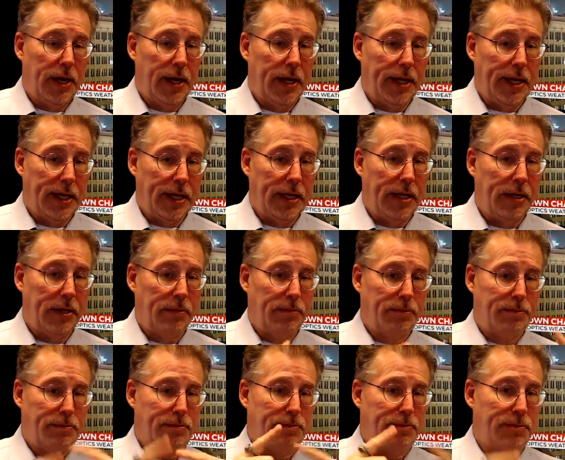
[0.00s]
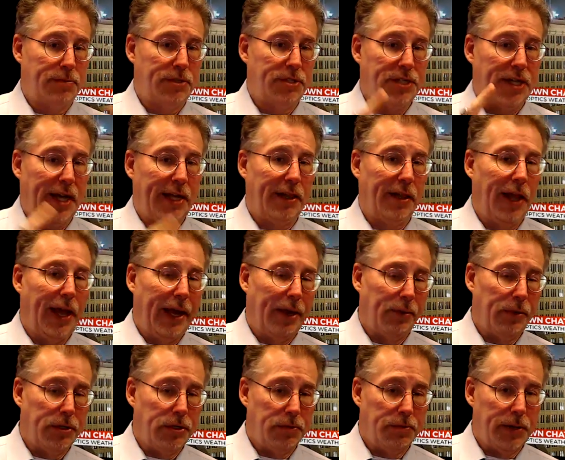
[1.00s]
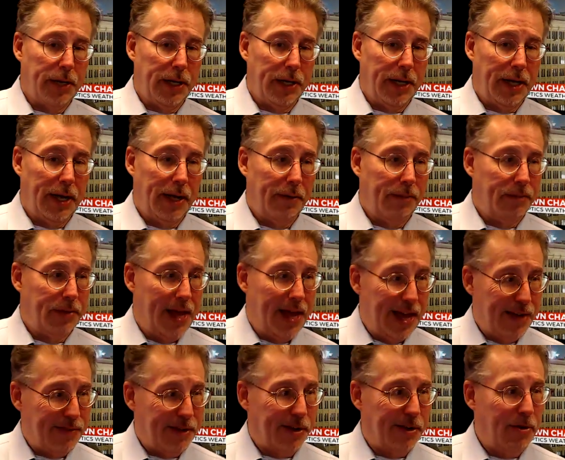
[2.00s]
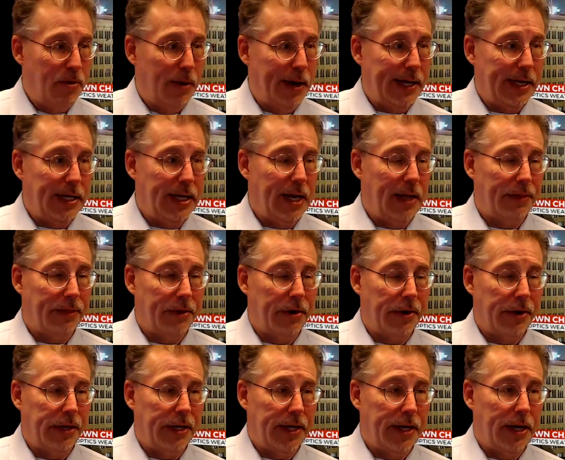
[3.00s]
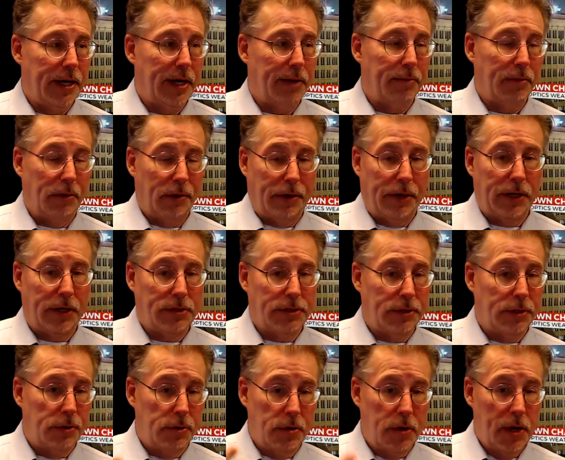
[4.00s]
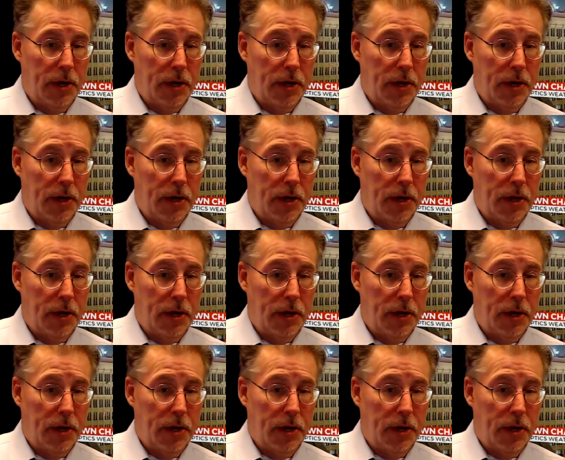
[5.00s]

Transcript: in sign language, but I haven't quite gotten there yet. I'm learning to.